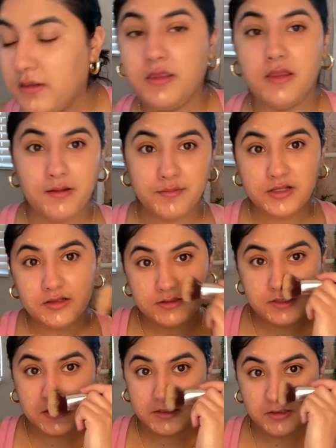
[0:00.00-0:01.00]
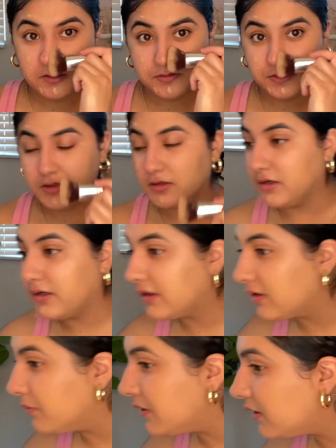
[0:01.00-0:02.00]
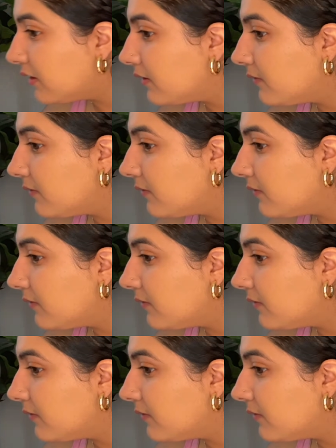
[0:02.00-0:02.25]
I'm gonna take a closer look at the mirror.